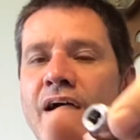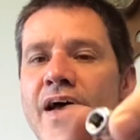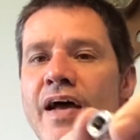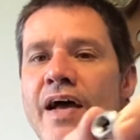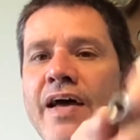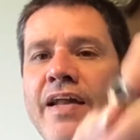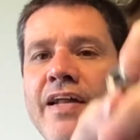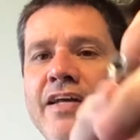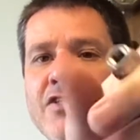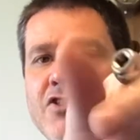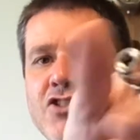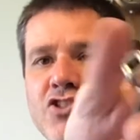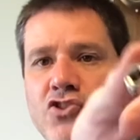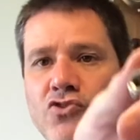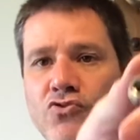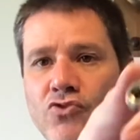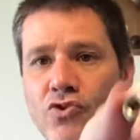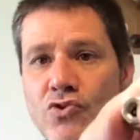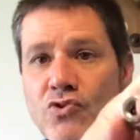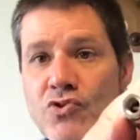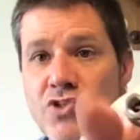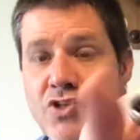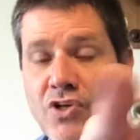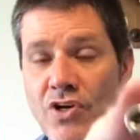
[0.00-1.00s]
and it
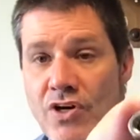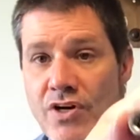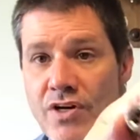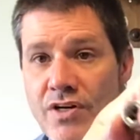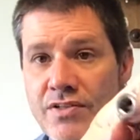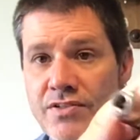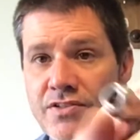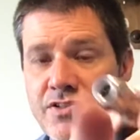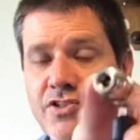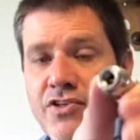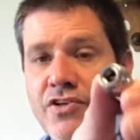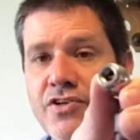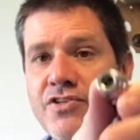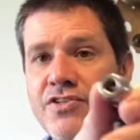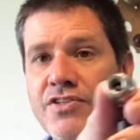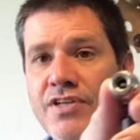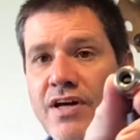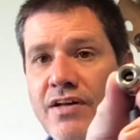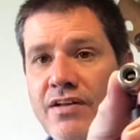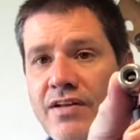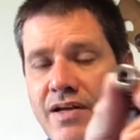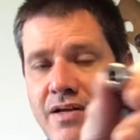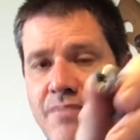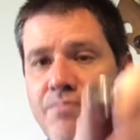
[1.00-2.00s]
screws on. So it's
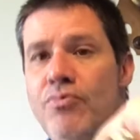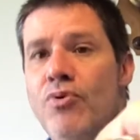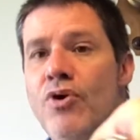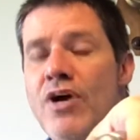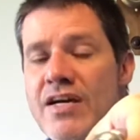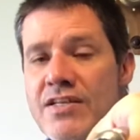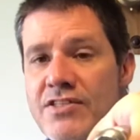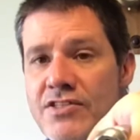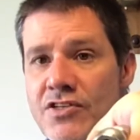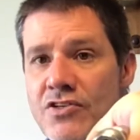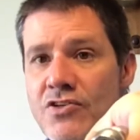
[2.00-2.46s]
not like press